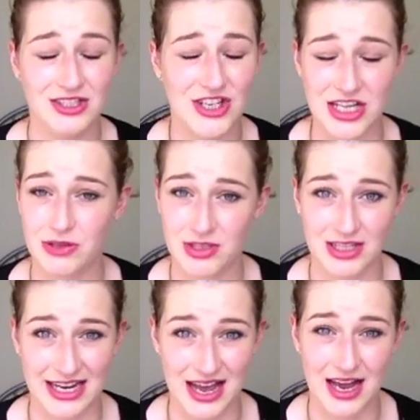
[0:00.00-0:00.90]

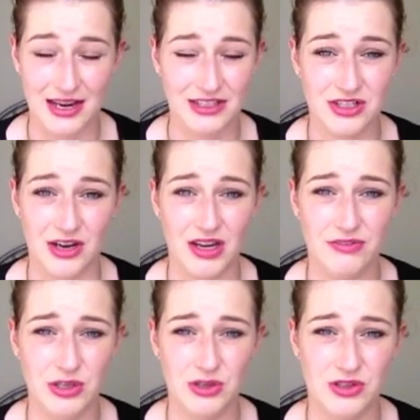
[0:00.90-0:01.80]
Genuinely,
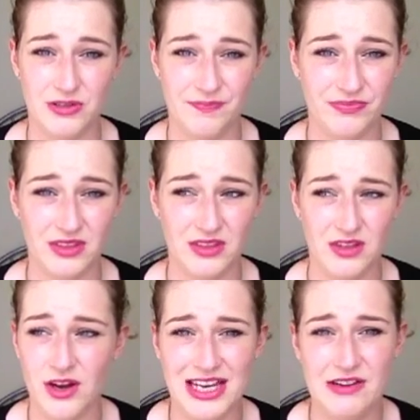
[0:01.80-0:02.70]
if you're
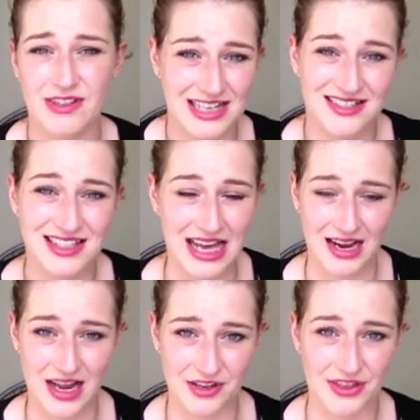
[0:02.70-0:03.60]
not even into
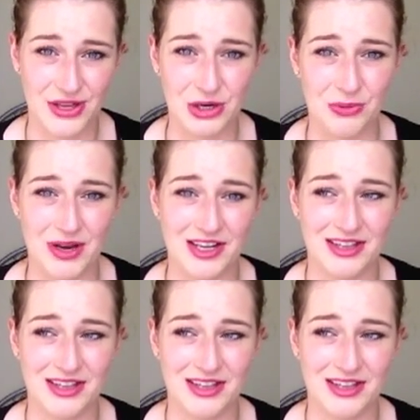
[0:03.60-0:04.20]
that kind of film,